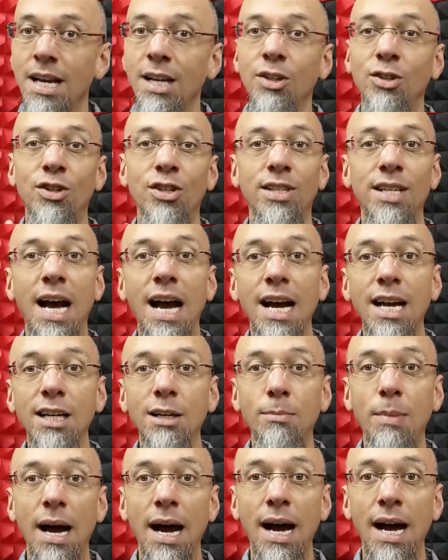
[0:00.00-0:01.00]
It's
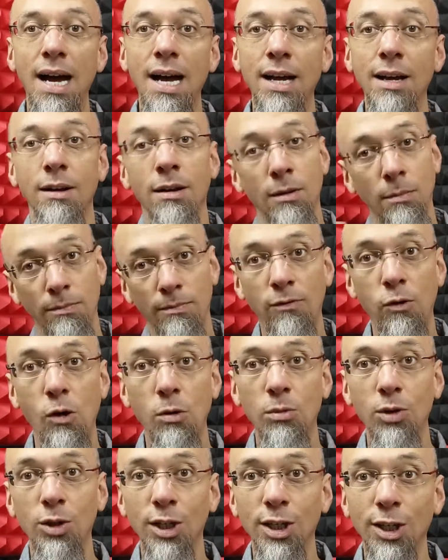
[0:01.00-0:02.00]
designed by
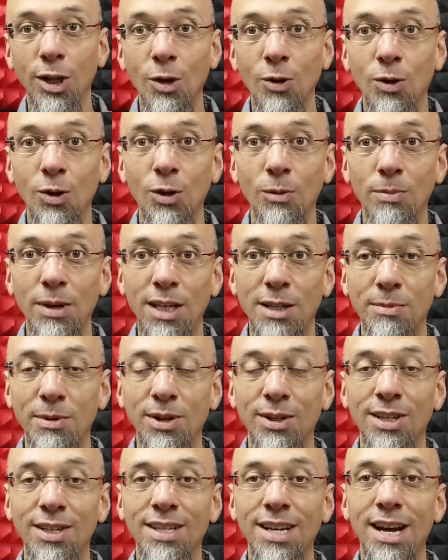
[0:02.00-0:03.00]
formerly local
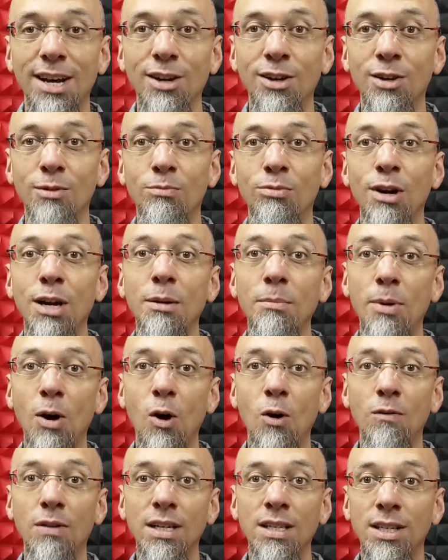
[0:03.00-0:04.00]
Pittsburgh designer Brent
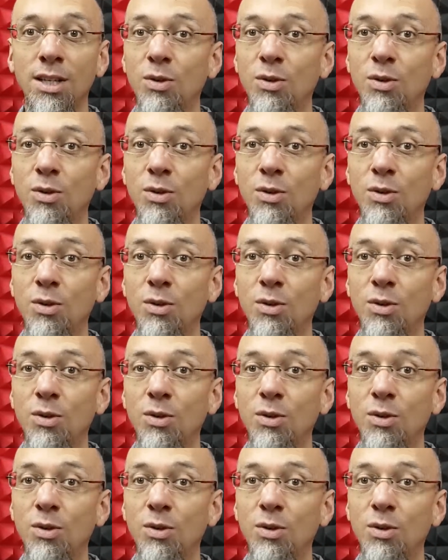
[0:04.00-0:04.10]
Povis.